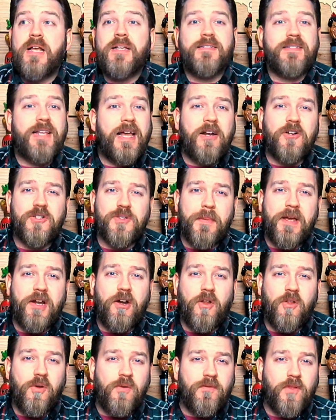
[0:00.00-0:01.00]
Ciders are made
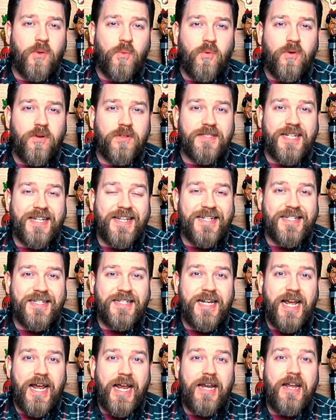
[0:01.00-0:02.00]
all over the world to this
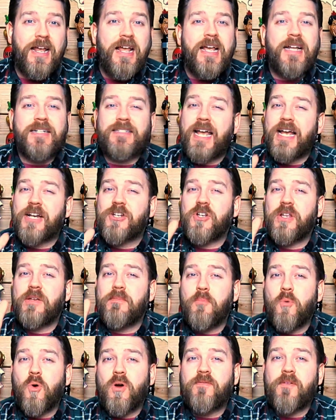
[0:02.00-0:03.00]
day. It's actually
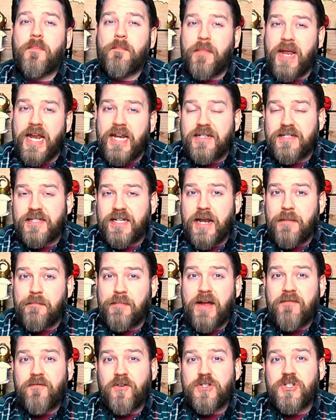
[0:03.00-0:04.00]
more of a mainstay
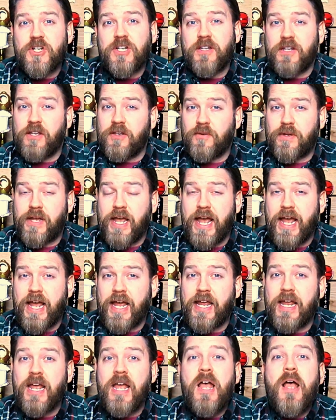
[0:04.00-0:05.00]
beverage in the
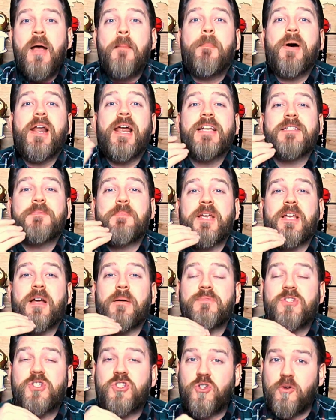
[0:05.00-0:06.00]
UK, but has become
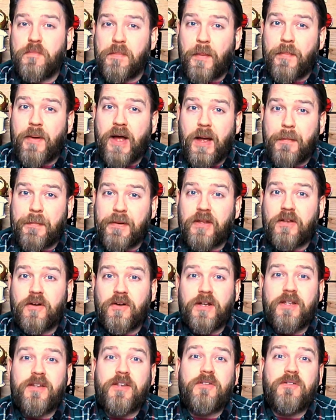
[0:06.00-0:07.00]
super popular
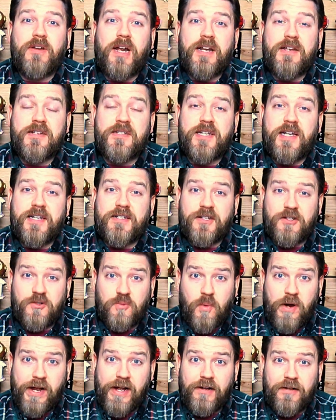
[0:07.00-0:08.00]
in the United States as
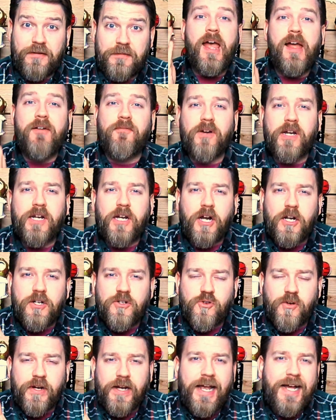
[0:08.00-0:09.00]
well. Every
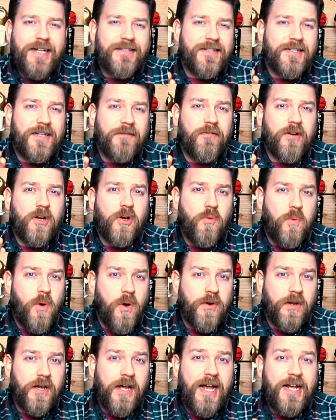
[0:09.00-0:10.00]
country has a different
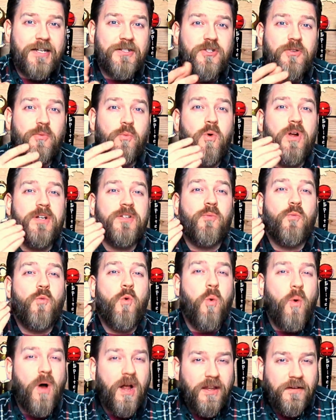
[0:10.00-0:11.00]
quota as to what
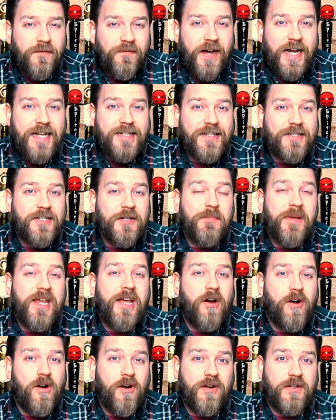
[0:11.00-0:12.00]
qualifies it to be a
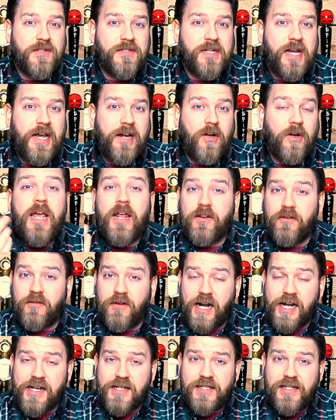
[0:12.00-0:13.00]
hard cider. In the
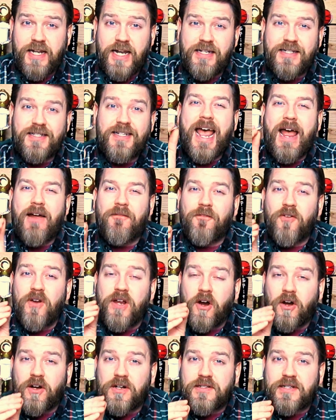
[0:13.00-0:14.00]
United States, every
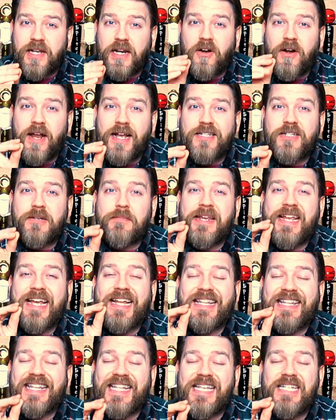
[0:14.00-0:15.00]
hard cider has to be
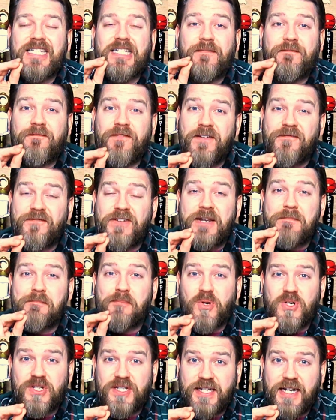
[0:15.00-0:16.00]
at least
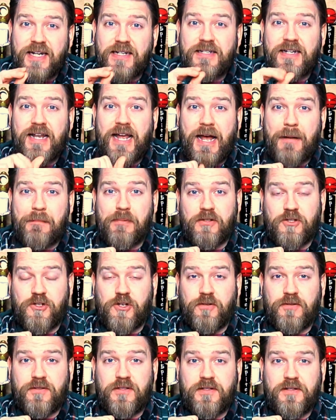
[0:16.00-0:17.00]
50% apple
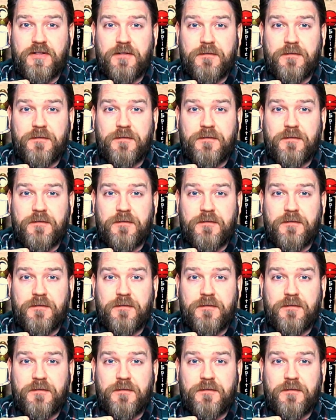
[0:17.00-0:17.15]
juice.